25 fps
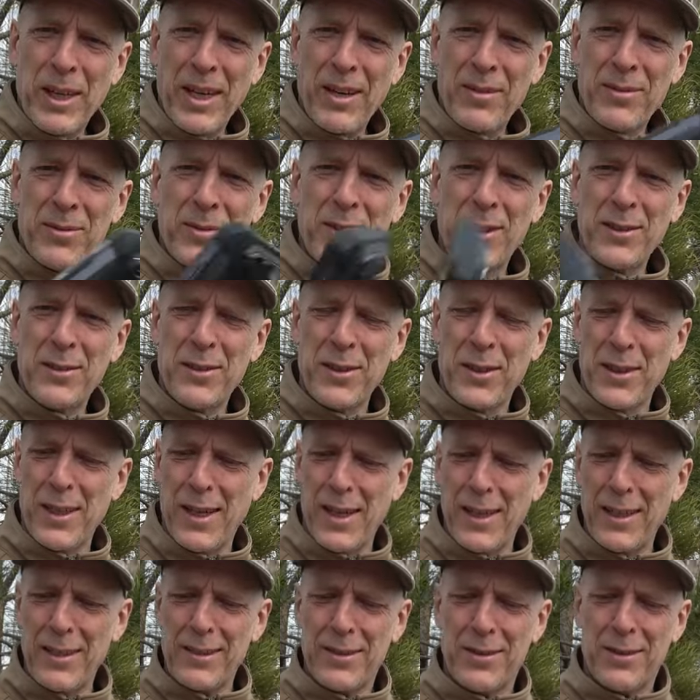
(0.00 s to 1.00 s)
we have such a
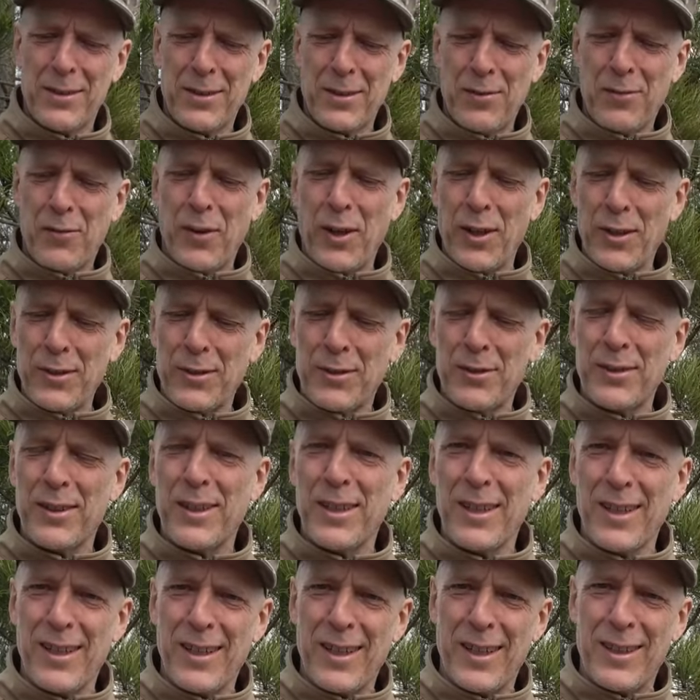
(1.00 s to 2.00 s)
nice,
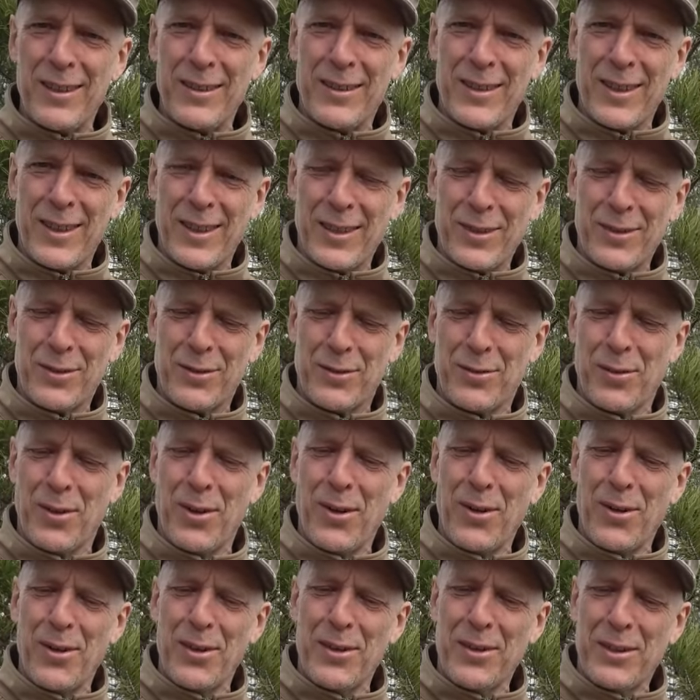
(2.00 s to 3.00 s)
functional and uh,
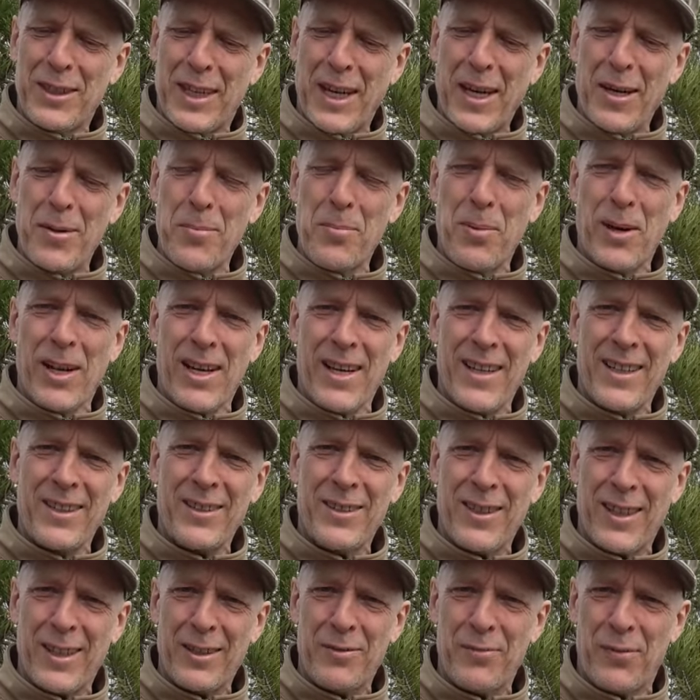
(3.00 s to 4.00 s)
strong camp
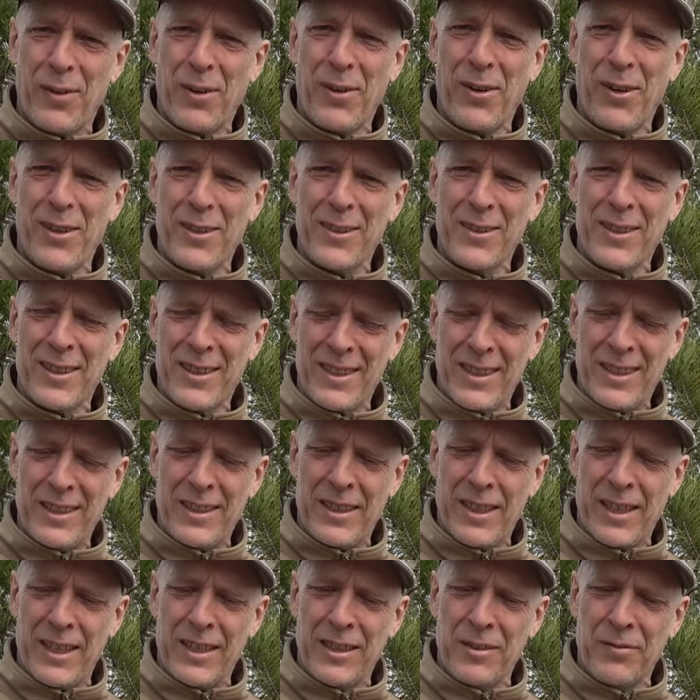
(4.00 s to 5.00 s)
light, like
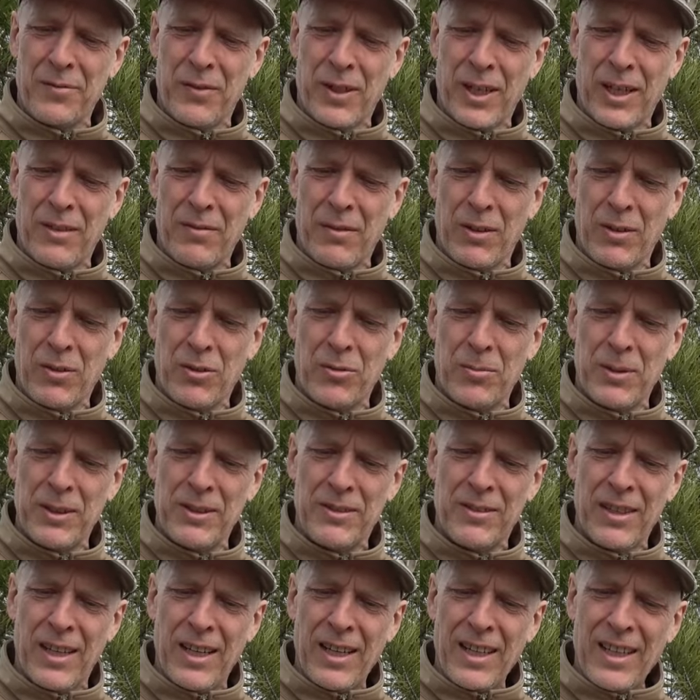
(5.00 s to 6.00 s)
495
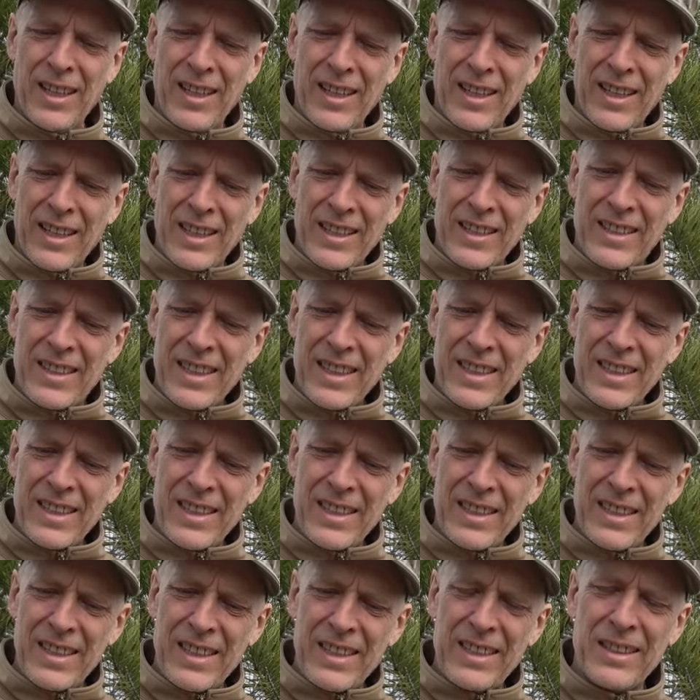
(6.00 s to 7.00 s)
lumens,
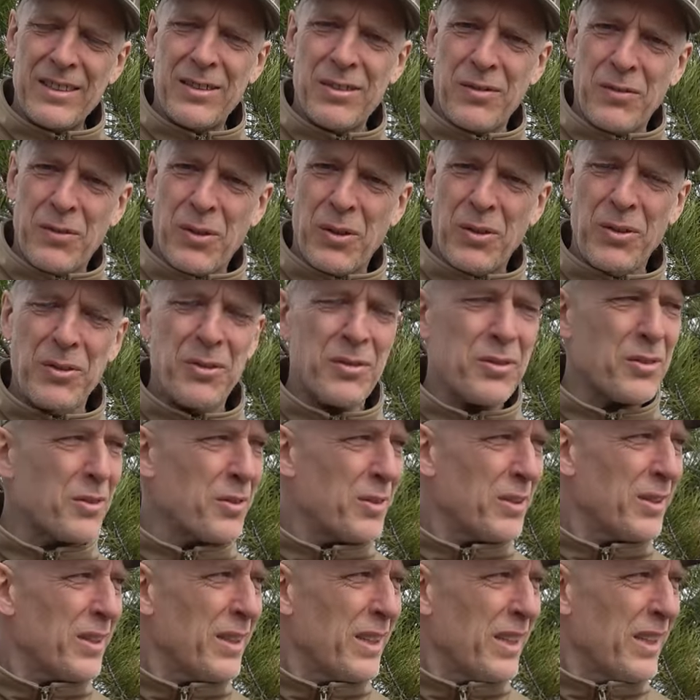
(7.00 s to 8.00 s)
then uh, it's of
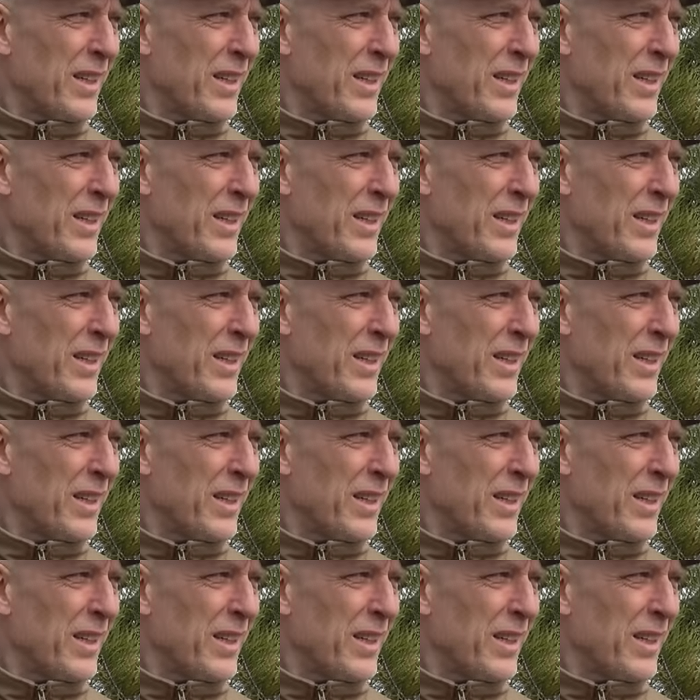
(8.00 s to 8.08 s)
course,